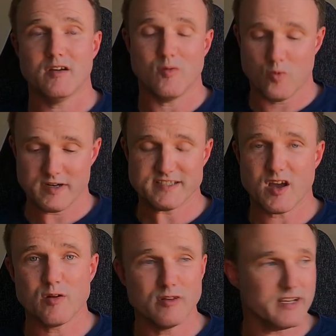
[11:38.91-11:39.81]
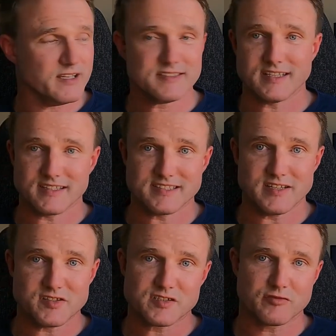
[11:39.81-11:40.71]
on what is only a
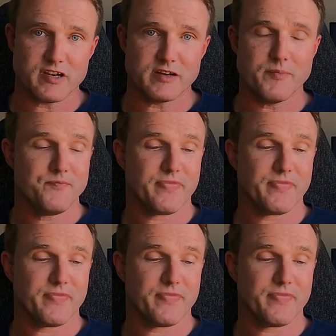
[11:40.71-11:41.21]
6-inch screen.